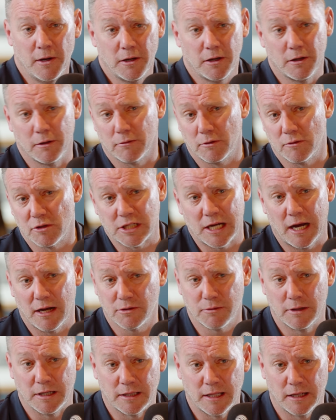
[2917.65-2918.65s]
there's times
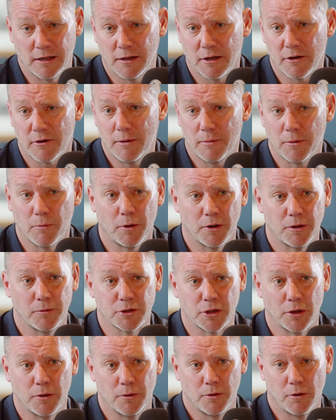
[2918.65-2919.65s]
when I didn't agree with what he was
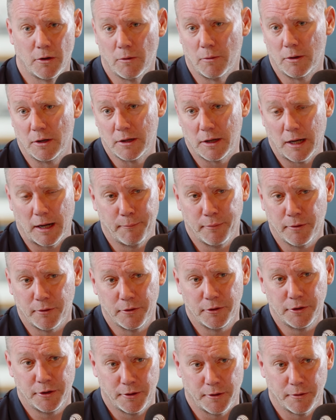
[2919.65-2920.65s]
doing but
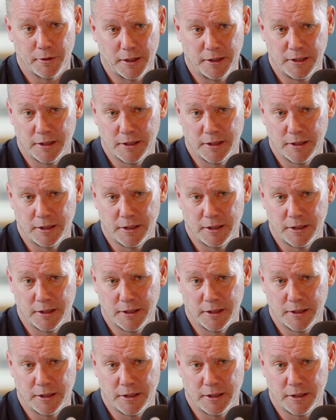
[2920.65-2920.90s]
and